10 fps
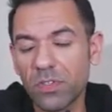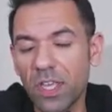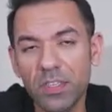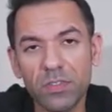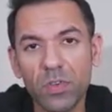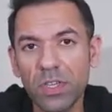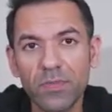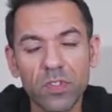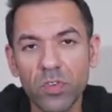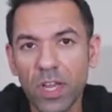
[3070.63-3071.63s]
It's not even
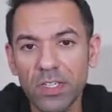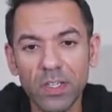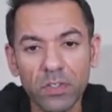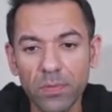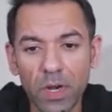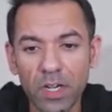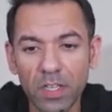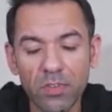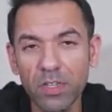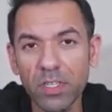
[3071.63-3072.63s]
trending on the
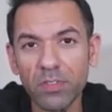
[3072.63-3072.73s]
market right now.